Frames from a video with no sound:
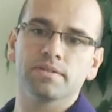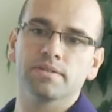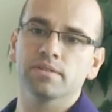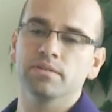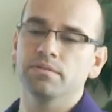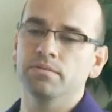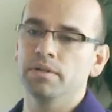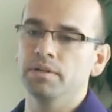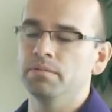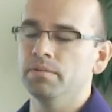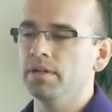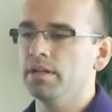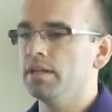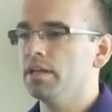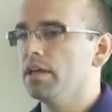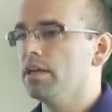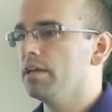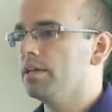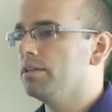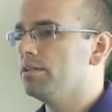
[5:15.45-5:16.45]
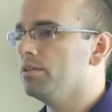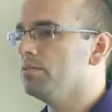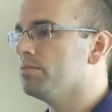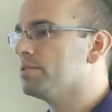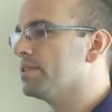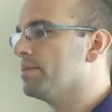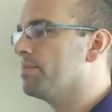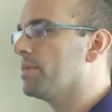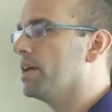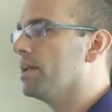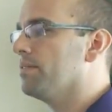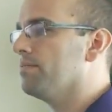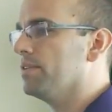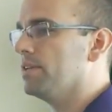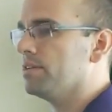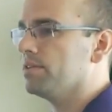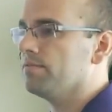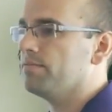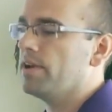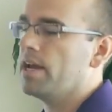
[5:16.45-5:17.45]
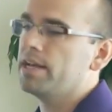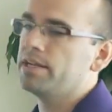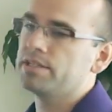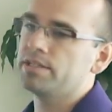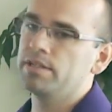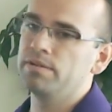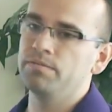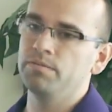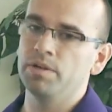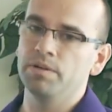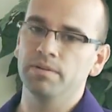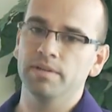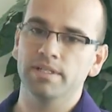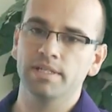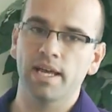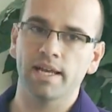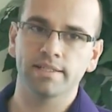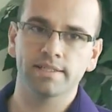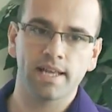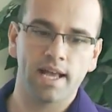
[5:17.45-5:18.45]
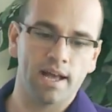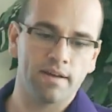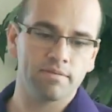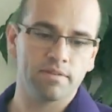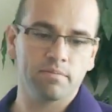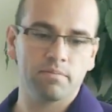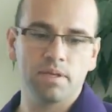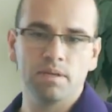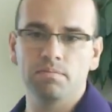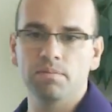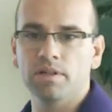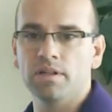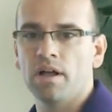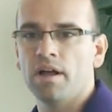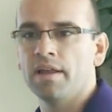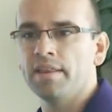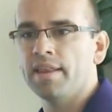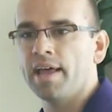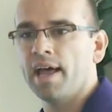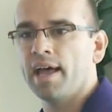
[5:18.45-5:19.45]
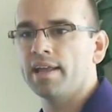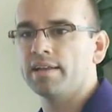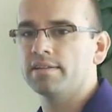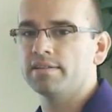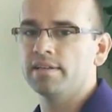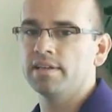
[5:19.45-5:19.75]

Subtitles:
So we would do some kind of intervention, we would test half the people on that,